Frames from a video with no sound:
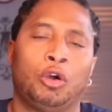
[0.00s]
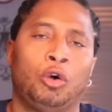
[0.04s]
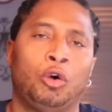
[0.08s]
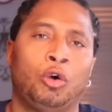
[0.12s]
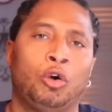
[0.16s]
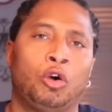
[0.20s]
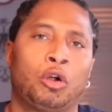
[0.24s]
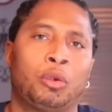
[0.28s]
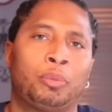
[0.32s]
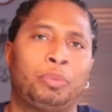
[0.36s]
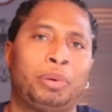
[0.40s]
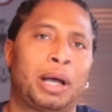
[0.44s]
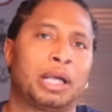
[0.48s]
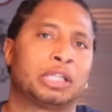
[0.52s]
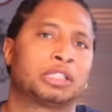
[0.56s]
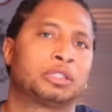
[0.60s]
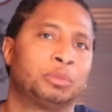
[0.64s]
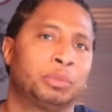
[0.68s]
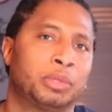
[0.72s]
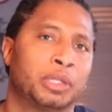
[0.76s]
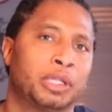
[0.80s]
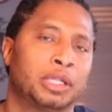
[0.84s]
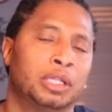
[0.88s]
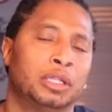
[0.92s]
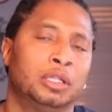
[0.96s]
or
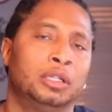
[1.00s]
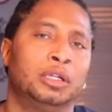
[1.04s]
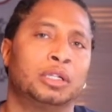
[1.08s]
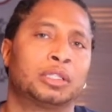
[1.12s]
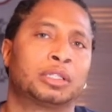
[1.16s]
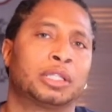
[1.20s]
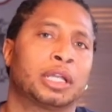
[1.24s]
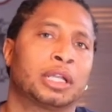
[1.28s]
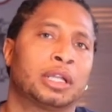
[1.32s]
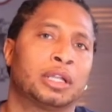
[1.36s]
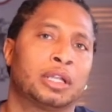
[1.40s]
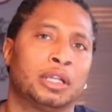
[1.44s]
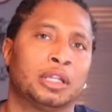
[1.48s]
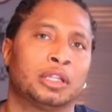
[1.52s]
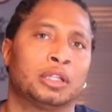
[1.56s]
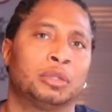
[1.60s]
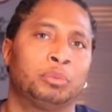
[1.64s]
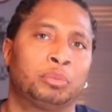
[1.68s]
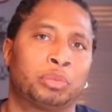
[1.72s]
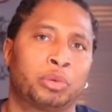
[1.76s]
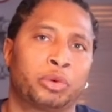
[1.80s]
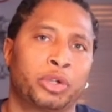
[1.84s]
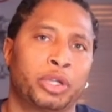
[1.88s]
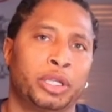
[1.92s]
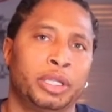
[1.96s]
possibly a look that another
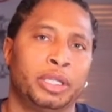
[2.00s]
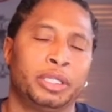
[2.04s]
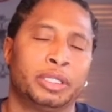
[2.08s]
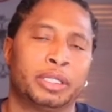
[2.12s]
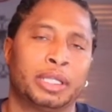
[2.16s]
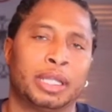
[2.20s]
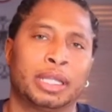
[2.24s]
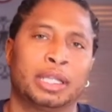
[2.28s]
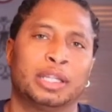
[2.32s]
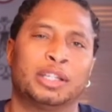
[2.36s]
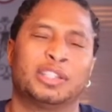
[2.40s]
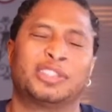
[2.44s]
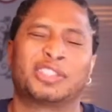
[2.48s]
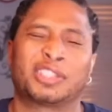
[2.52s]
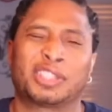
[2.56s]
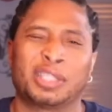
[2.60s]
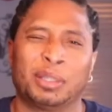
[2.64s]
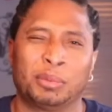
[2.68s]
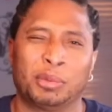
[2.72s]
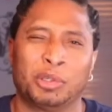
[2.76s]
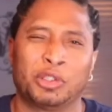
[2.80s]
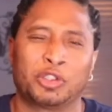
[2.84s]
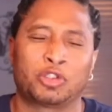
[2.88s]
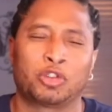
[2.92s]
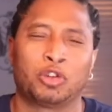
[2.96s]
breed that looks
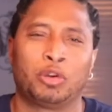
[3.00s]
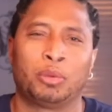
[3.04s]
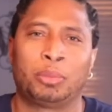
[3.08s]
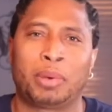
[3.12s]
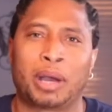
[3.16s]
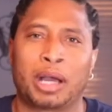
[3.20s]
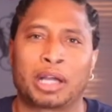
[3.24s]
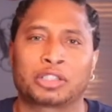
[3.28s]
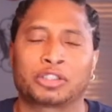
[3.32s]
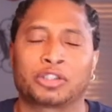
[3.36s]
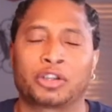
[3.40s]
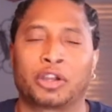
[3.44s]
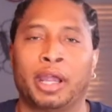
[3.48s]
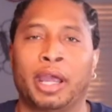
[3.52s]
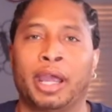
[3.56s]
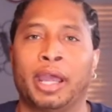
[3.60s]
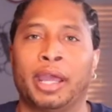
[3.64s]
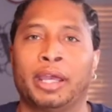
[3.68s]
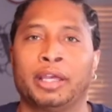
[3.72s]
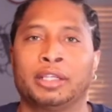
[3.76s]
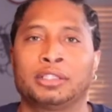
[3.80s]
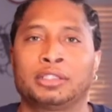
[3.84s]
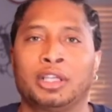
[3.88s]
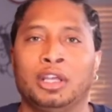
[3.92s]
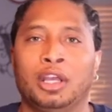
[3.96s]
similar to a boxer
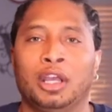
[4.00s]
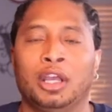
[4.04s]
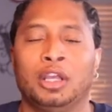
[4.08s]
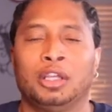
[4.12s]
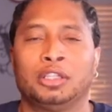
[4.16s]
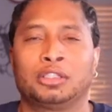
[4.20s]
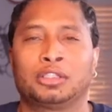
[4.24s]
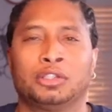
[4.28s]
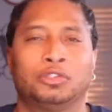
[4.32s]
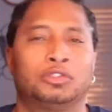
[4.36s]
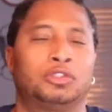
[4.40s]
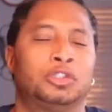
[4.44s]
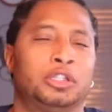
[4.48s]
has. So